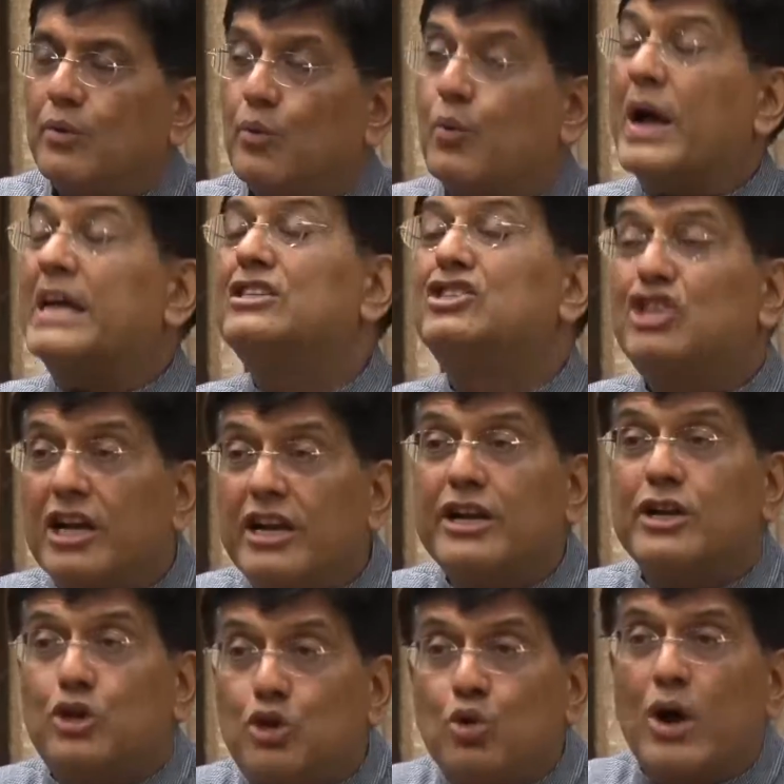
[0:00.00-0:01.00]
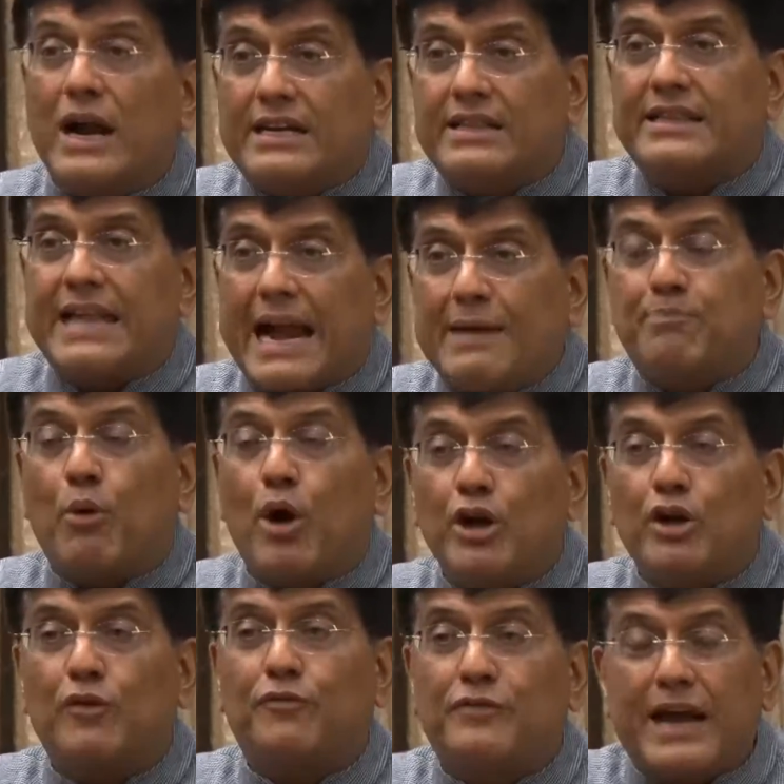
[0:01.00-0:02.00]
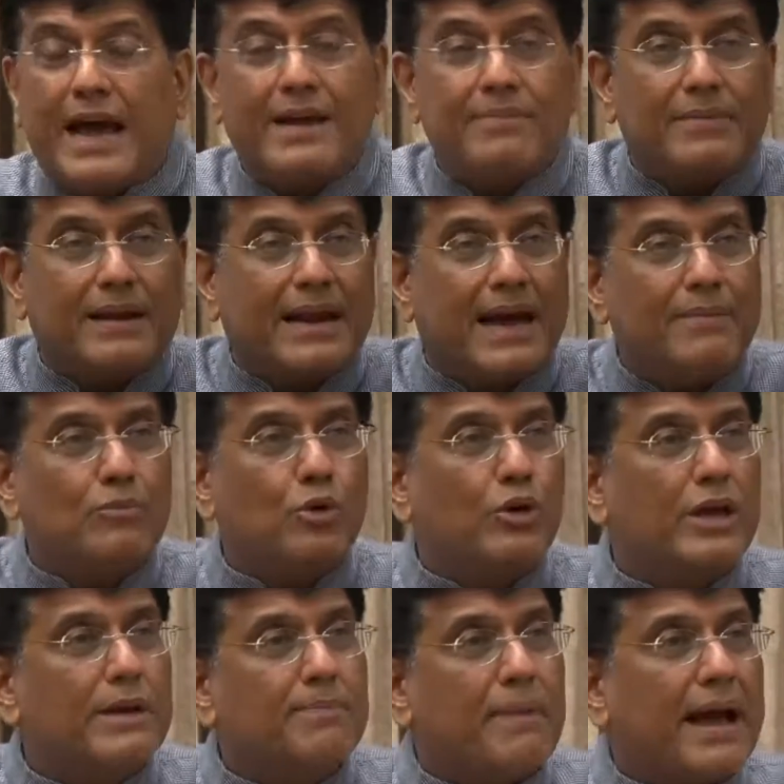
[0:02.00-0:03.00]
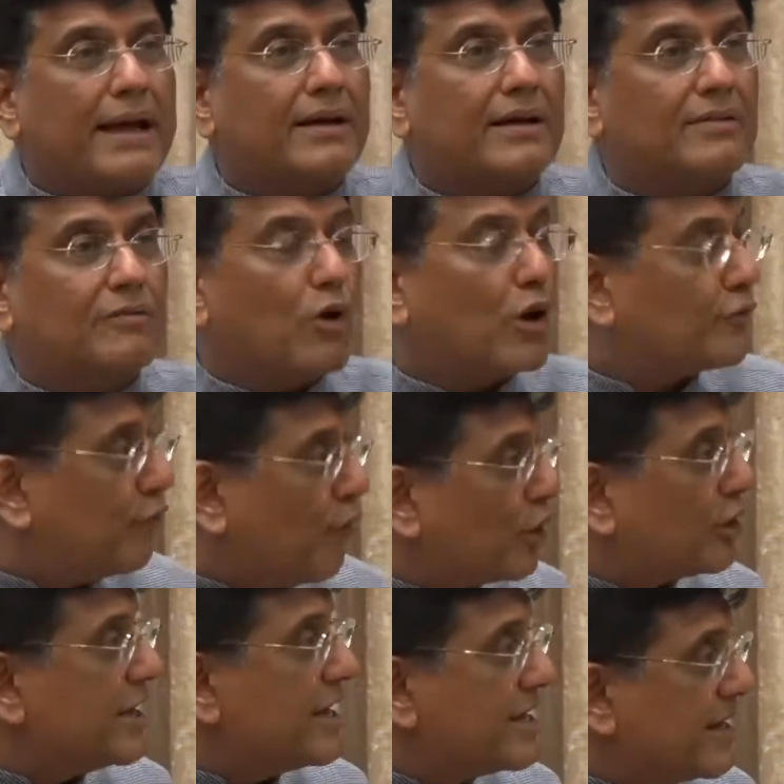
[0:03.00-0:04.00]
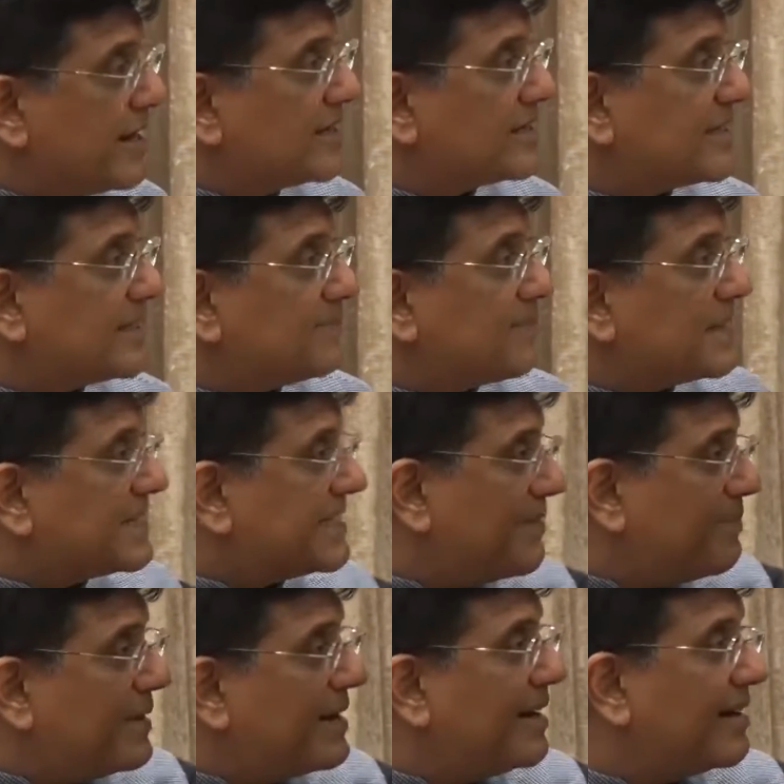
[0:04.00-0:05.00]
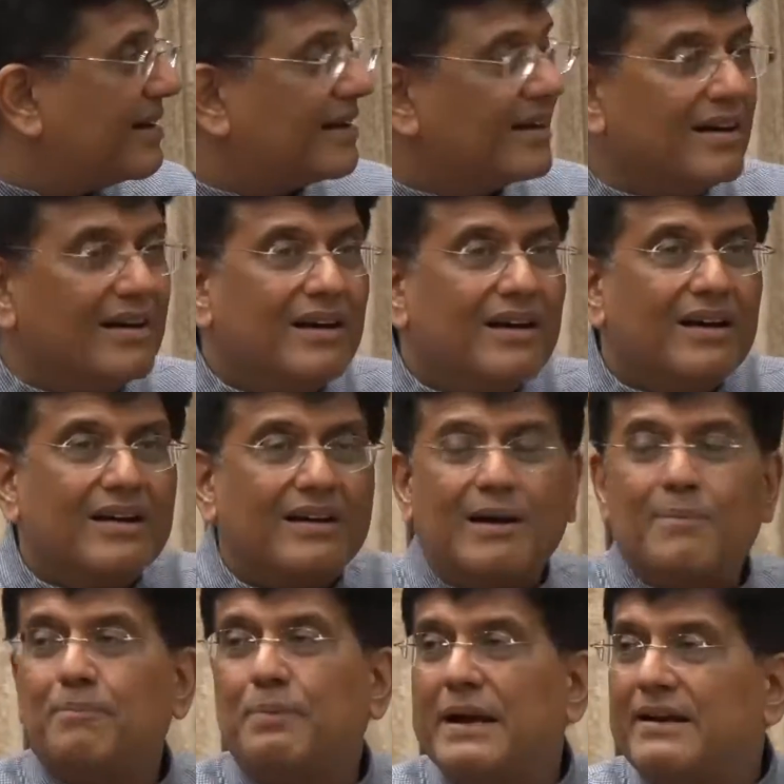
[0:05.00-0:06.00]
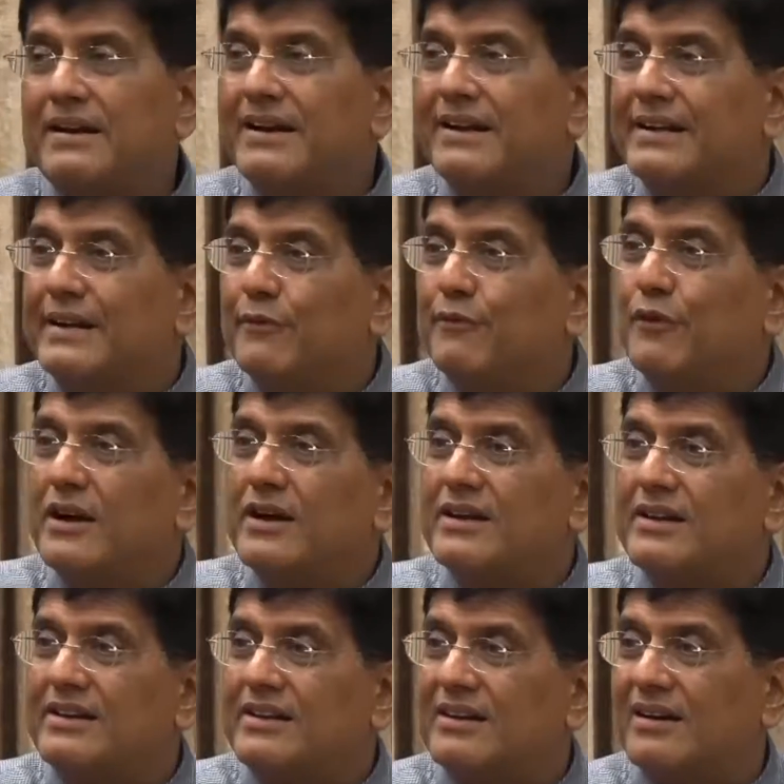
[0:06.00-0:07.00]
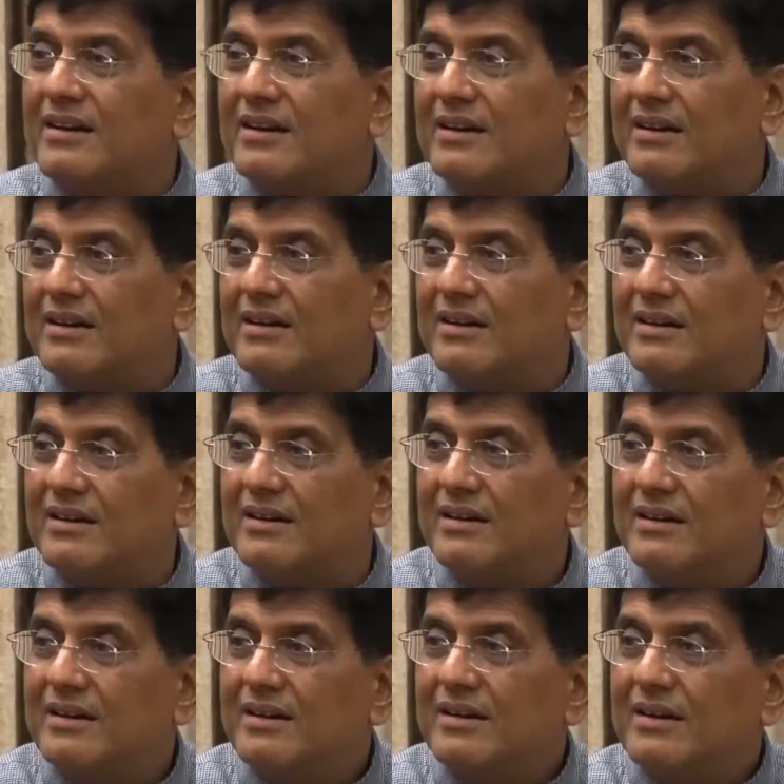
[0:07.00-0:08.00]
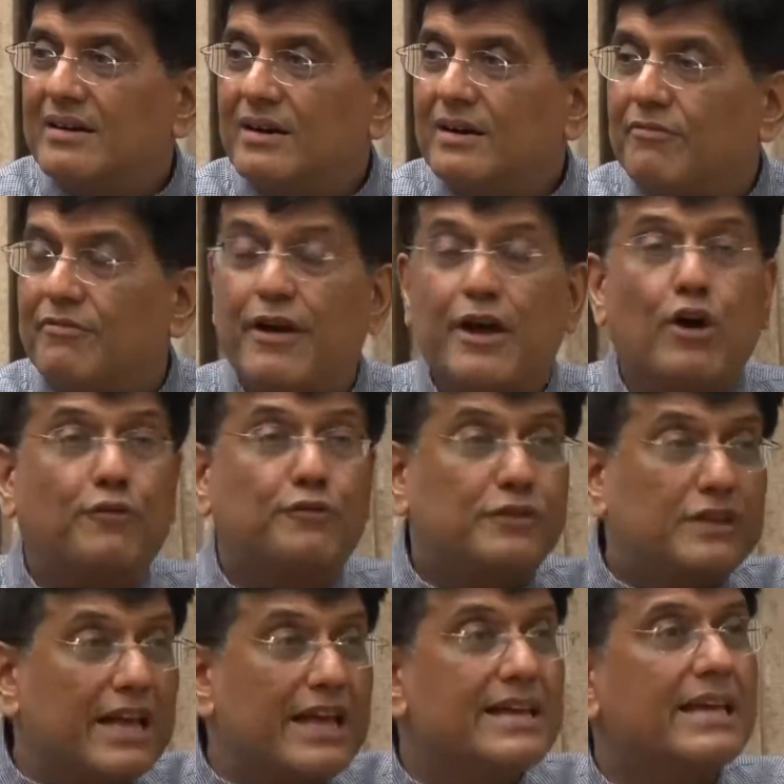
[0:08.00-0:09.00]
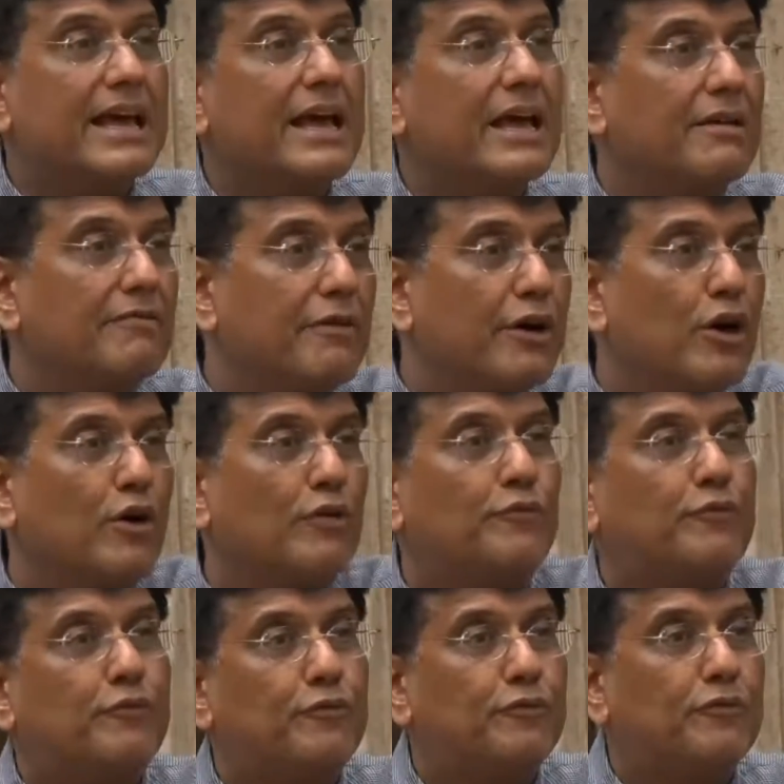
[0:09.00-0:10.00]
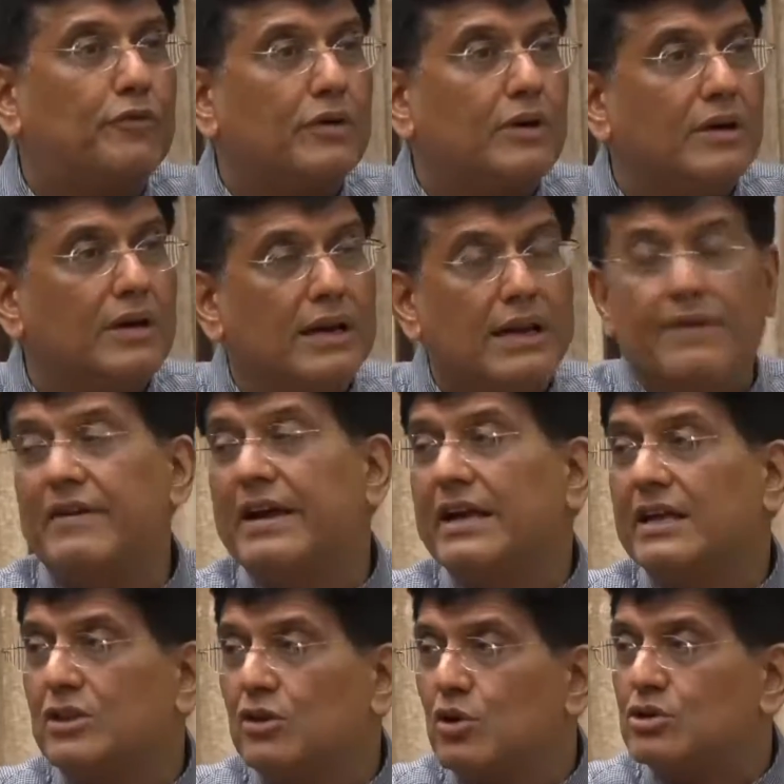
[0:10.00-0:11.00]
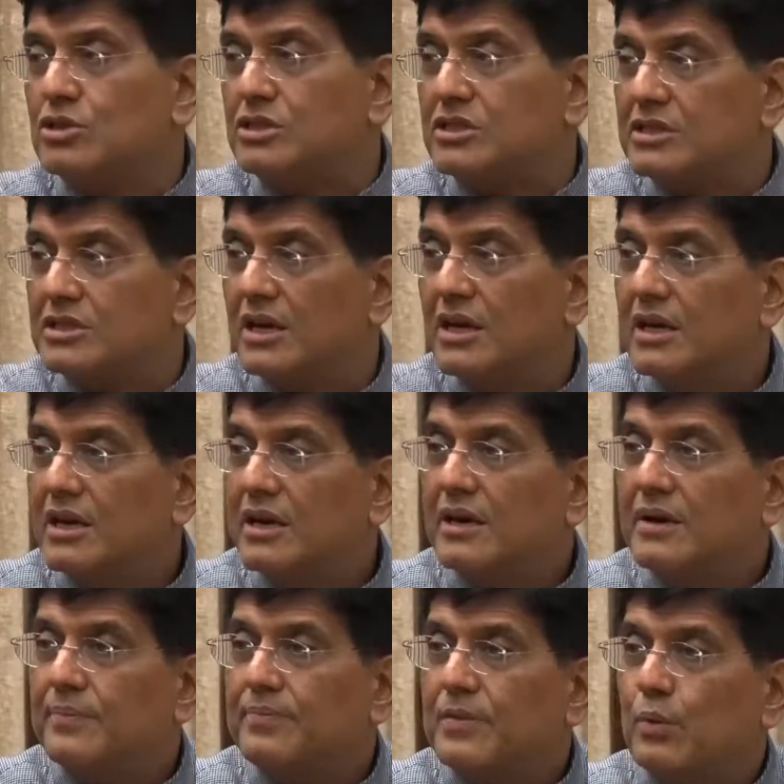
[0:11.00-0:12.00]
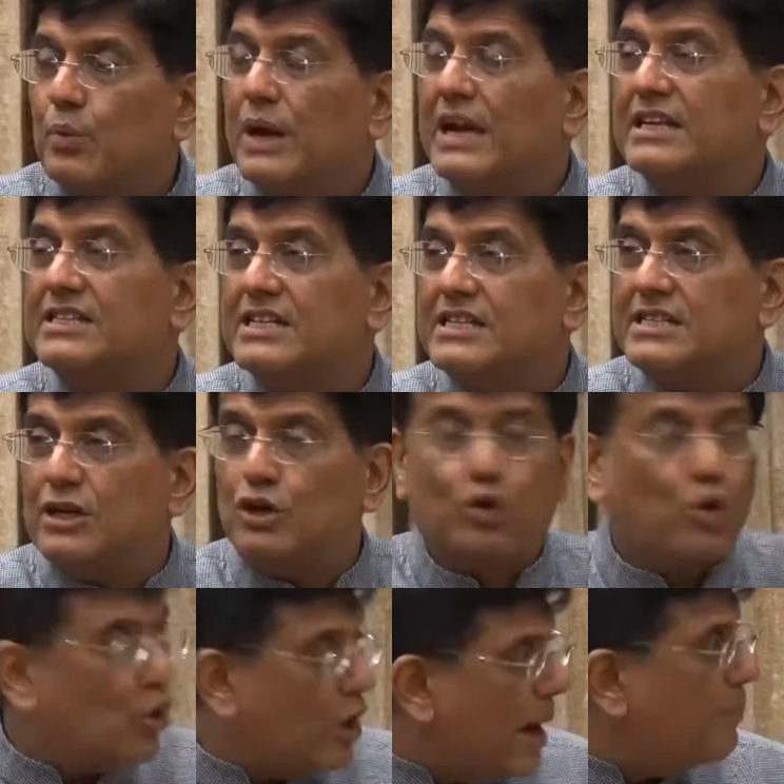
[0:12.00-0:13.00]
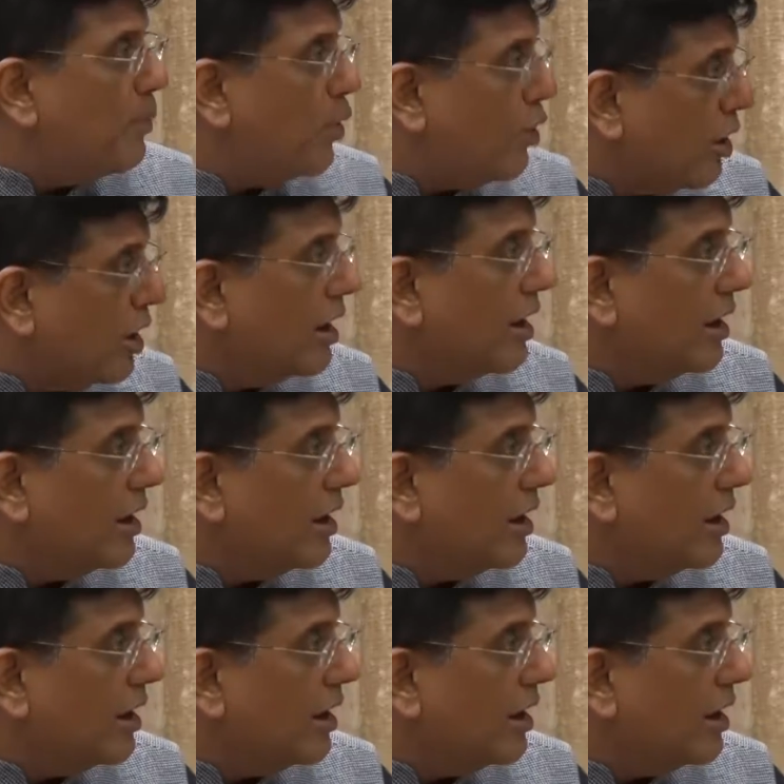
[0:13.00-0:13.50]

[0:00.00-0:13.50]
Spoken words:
venture into, at that point of time, and I'm looking back, 40 years, it must have been a completely different way of thinking, way of living in those villages in Kolhapur,